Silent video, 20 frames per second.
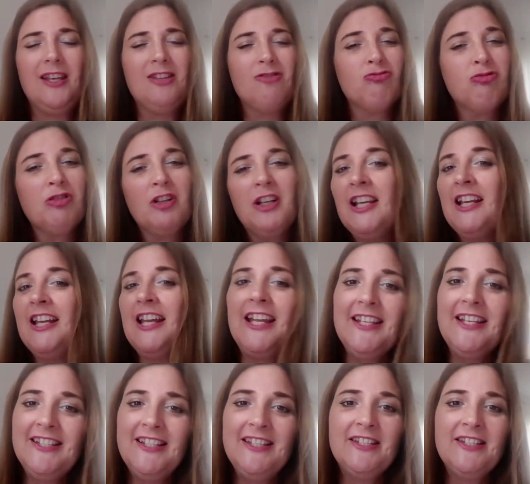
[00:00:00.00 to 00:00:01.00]
It's really
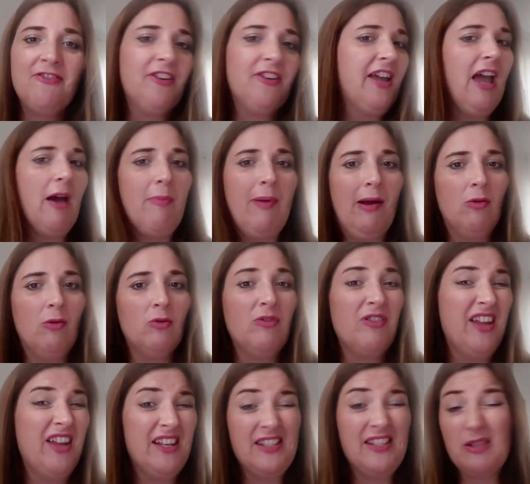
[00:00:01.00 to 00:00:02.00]
easy to forget about
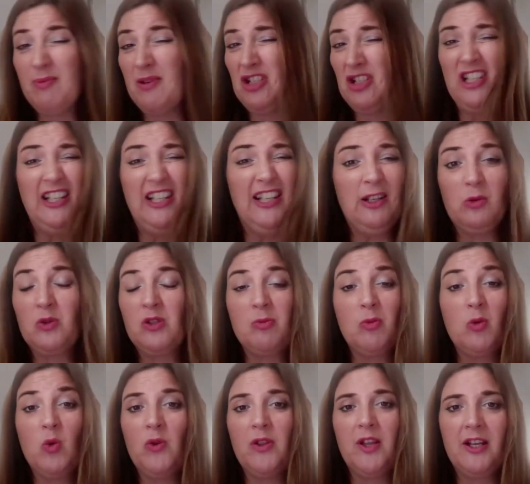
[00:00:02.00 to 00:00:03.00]
things, especially little
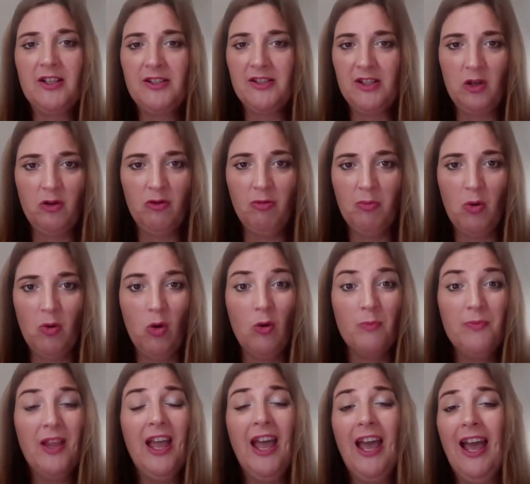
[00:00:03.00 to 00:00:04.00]
small things that you've
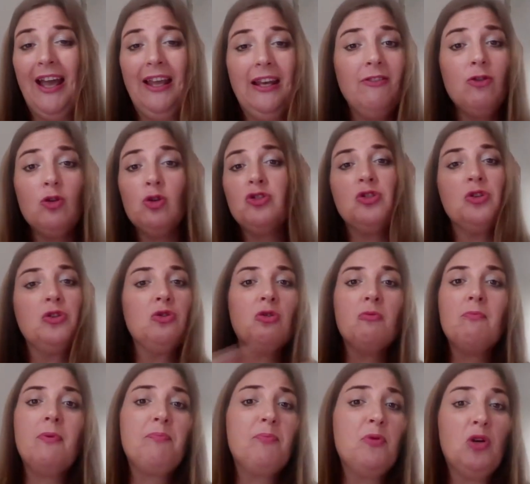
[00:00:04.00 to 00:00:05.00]
bought. And if you're doing
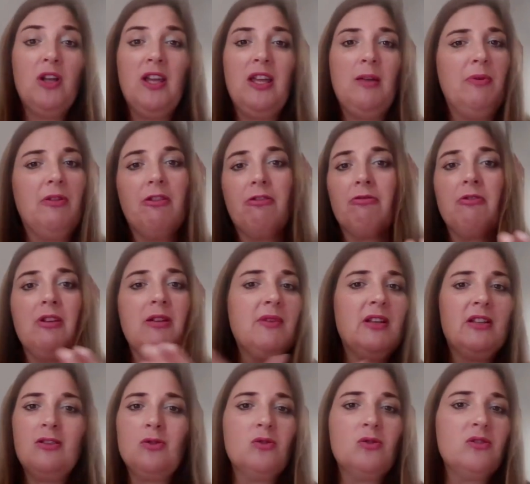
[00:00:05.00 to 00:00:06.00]
your bookkeeping 3
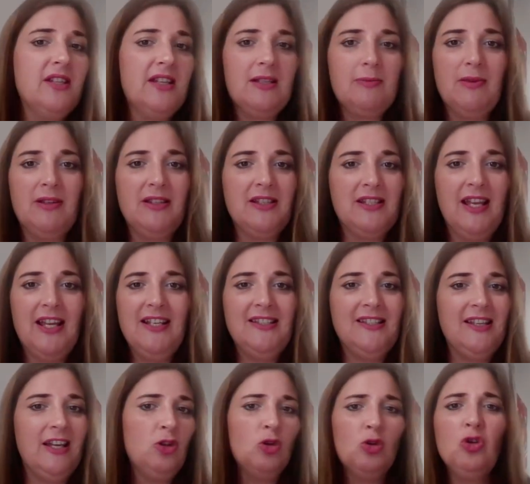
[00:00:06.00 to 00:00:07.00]
months or 6 months
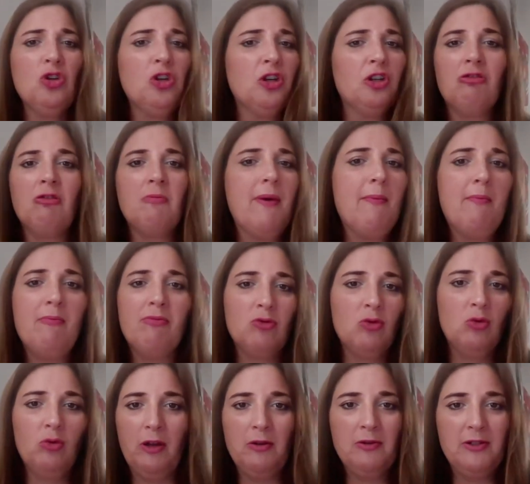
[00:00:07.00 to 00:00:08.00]
later, you're not going to
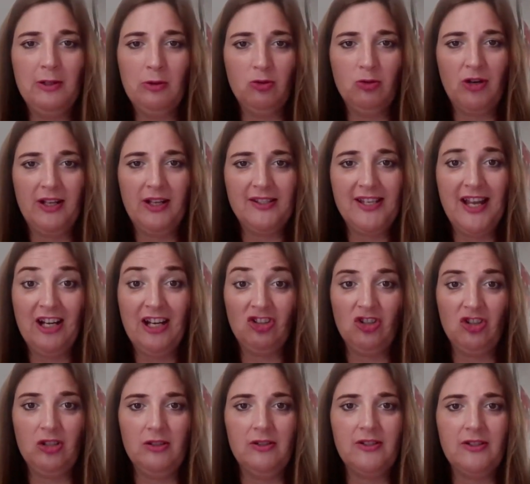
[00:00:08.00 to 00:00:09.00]
remember all those little
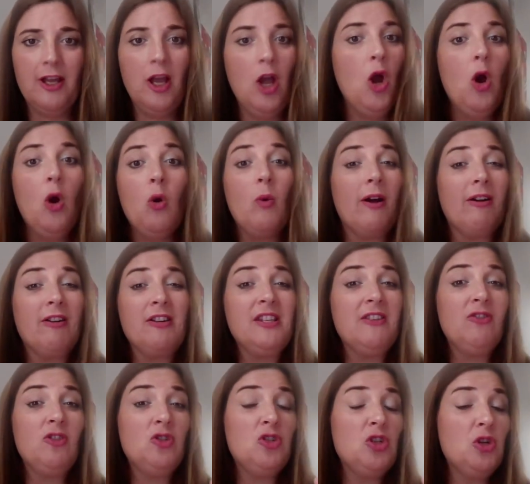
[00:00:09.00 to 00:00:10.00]
transactions.
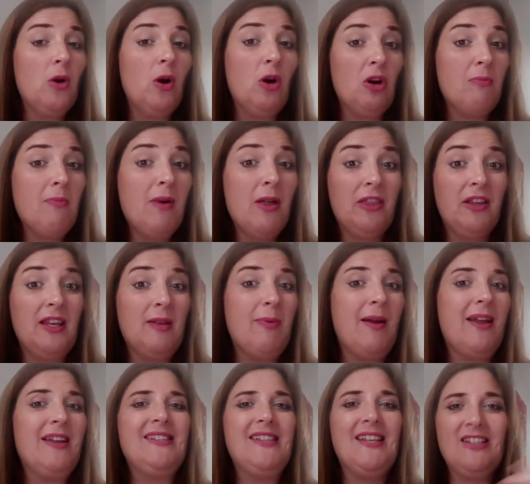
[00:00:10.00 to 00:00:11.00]
Whereas if you do it on a monthly
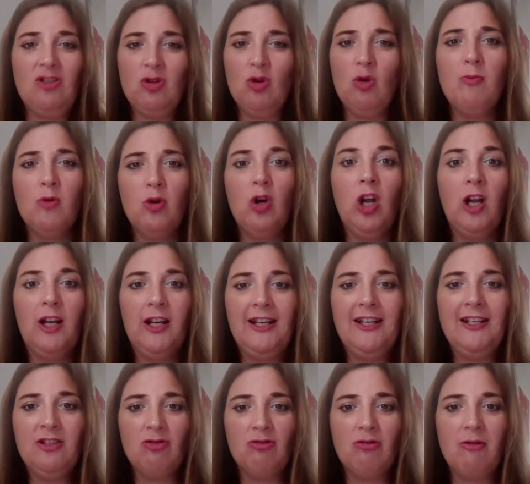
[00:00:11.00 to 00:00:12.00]
basis, you're more
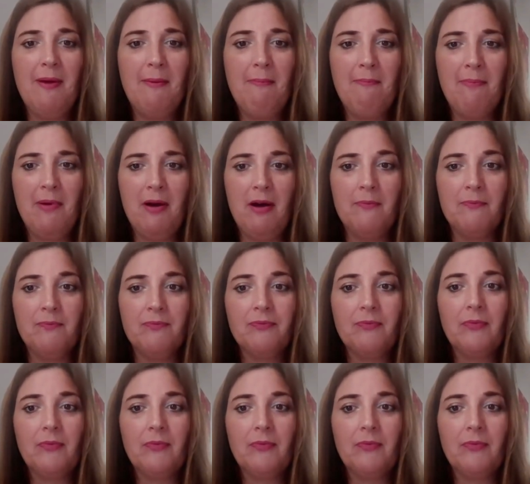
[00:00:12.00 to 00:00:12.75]
likely to remember.